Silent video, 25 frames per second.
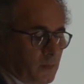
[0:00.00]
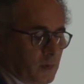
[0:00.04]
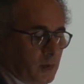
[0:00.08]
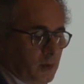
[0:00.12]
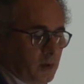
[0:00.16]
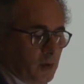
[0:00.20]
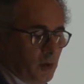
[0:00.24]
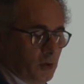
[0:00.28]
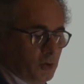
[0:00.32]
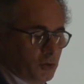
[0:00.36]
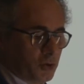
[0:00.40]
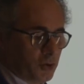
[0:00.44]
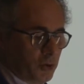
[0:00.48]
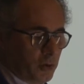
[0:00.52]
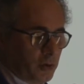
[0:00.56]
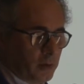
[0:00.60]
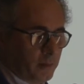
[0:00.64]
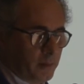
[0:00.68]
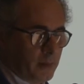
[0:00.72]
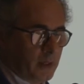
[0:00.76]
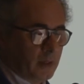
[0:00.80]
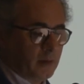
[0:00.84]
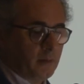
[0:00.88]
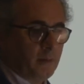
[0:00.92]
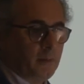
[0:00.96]
culture
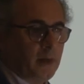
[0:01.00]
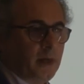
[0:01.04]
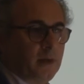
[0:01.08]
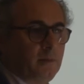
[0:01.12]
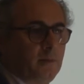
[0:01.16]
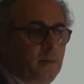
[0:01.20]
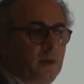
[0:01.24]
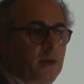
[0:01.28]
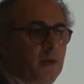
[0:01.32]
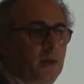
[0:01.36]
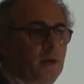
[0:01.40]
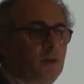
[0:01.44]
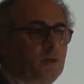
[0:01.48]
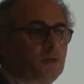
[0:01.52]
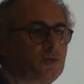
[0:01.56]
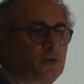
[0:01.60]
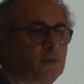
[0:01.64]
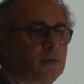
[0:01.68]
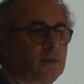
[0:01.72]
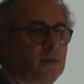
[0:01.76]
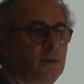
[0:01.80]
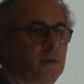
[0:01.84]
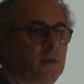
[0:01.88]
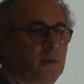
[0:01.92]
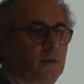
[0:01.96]
might be
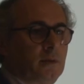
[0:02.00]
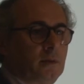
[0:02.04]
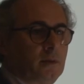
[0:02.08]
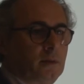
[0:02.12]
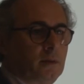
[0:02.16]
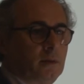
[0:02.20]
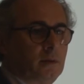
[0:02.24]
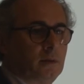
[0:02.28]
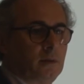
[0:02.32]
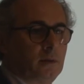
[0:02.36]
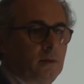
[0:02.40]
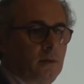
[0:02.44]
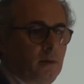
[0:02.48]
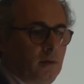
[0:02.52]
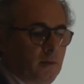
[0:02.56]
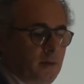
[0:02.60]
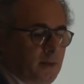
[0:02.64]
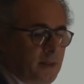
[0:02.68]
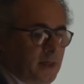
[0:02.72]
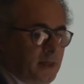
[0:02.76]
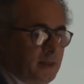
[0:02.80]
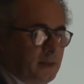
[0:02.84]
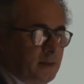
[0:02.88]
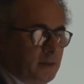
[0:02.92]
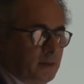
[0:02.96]
interested on
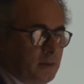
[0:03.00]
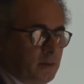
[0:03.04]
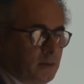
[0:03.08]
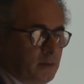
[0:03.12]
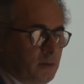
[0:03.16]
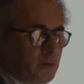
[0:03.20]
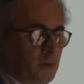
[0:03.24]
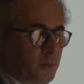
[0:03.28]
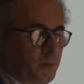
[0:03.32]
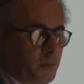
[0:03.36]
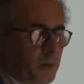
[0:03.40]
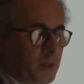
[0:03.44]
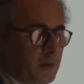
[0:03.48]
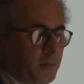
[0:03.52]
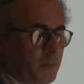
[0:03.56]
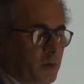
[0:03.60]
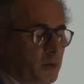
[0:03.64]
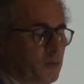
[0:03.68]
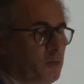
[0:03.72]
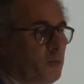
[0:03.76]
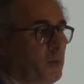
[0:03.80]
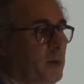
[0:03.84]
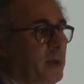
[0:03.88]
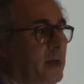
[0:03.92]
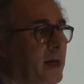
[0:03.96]
that topic.
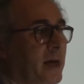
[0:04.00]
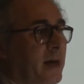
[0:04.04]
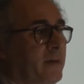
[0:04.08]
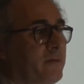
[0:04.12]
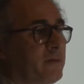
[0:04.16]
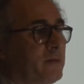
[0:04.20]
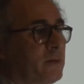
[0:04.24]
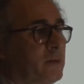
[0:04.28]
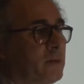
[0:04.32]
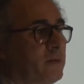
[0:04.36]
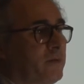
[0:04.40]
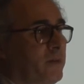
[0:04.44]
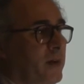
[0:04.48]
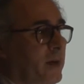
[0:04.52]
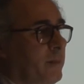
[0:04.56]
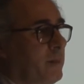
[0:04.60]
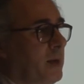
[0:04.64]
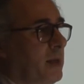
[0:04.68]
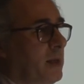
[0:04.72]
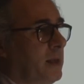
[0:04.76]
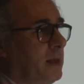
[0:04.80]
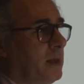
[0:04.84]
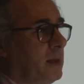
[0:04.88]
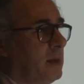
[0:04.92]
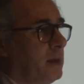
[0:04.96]
But we have a
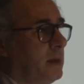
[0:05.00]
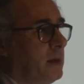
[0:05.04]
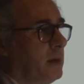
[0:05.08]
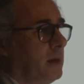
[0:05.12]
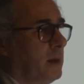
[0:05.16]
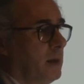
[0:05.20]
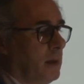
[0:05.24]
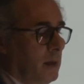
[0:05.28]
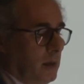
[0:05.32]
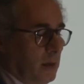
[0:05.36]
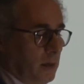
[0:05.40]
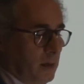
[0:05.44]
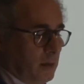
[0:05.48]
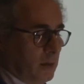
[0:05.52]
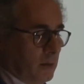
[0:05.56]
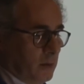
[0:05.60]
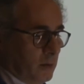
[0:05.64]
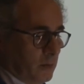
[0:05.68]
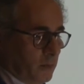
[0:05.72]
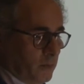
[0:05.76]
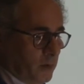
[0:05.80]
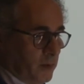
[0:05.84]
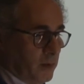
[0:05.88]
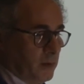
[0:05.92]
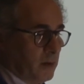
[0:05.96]
family
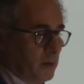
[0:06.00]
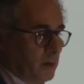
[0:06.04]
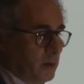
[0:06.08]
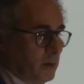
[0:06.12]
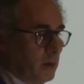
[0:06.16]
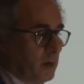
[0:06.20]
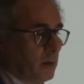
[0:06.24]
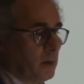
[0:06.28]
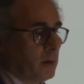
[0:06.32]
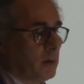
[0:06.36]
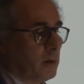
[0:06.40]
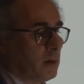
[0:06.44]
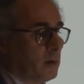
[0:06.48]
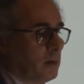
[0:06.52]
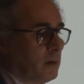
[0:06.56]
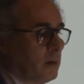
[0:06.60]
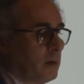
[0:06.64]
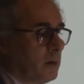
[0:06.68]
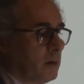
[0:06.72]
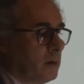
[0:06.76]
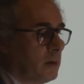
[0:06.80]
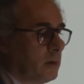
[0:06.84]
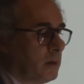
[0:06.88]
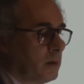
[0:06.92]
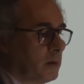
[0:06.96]
with
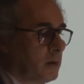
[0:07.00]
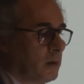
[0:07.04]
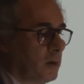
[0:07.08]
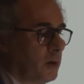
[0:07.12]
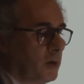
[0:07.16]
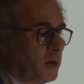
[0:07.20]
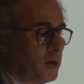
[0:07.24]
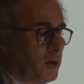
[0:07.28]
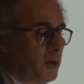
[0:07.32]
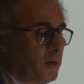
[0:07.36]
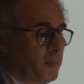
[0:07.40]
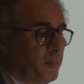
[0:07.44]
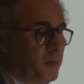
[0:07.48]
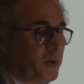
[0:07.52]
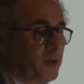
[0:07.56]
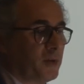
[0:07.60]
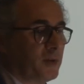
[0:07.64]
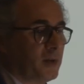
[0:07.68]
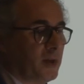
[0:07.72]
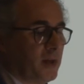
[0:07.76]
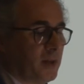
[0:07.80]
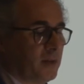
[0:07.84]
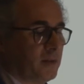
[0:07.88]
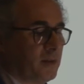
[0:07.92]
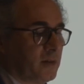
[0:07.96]
a
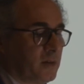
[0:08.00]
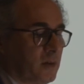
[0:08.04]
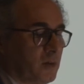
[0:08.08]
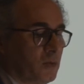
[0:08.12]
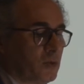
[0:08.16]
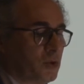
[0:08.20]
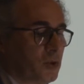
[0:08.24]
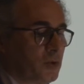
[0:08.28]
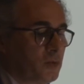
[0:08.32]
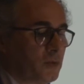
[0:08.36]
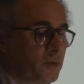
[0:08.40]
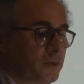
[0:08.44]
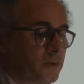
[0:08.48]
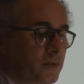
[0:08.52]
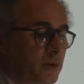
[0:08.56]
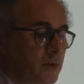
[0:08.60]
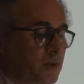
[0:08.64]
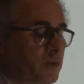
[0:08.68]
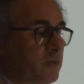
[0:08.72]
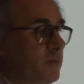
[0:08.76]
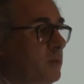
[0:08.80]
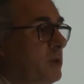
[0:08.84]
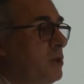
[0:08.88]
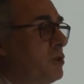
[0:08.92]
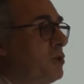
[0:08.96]
compound heterogeneous
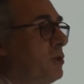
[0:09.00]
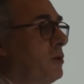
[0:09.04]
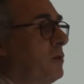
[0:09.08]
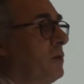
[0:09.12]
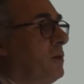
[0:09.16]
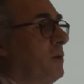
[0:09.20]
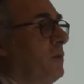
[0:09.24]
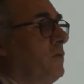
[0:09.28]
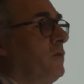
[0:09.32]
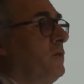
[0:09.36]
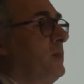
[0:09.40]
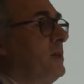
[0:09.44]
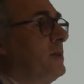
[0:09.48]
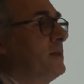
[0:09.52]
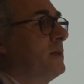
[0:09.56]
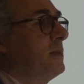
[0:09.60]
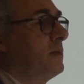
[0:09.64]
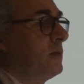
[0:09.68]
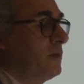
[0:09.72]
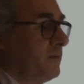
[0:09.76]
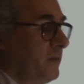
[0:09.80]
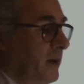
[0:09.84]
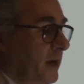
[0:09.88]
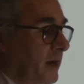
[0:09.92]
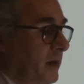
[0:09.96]
transmission of
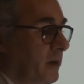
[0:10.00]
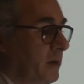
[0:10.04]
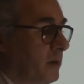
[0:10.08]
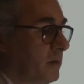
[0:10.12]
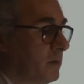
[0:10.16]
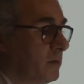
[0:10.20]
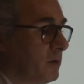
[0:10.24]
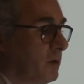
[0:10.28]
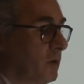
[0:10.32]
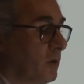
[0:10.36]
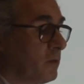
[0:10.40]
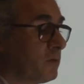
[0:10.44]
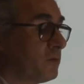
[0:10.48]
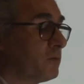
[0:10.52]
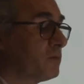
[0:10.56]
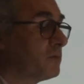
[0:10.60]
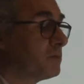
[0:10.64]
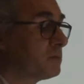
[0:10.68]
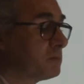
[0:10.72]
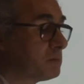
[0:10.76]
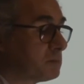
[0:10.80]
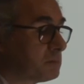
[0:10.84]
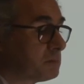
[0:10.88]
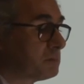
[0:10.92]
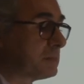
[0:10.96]
missense variant
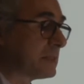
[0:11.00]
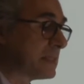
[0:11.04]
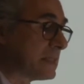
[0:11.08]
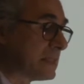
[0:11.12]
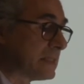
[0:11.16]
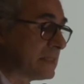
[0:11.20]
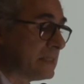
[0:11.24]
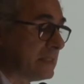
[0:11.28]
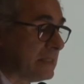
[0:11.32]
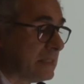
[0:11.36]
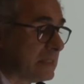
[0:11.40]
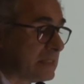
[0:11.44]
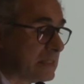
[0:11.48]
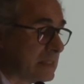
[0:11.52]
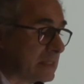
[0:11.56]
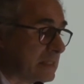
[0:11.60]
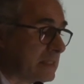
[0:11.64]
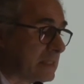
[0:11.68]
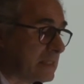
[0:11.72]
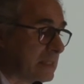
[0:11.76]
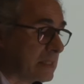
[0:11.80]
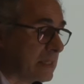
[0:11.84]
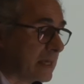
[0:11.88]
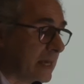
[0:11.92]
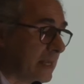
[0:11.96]
of
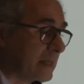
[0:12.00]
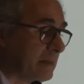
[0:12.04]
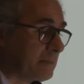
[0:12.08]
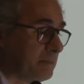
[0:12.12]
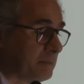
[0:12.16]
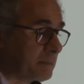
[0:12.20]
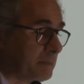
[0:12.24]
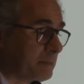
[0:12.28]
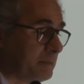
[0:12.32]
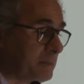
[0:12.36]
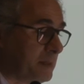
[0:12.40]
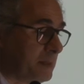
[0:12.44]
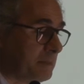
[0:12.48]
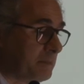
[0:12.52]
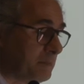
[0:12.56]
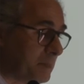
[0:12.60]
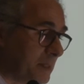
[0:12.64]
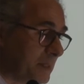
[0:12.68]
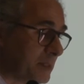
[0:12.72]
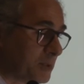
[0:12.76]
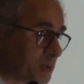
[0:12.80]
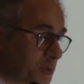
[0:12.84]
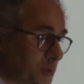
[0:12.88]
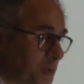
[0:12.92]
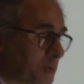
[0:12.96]

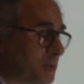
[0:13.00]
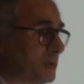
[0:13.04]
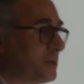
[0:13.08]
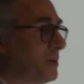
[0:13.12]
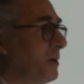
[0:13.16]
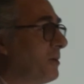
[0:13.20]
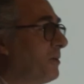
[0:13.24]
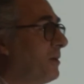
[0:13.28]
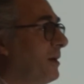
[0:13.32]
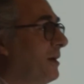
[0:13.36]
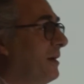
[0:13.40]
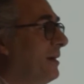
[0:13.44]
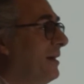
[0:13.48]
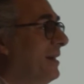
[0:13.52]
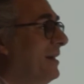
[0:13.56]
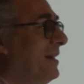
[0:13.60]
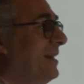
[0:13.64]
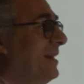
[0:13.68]
CTTNBP2, sorry,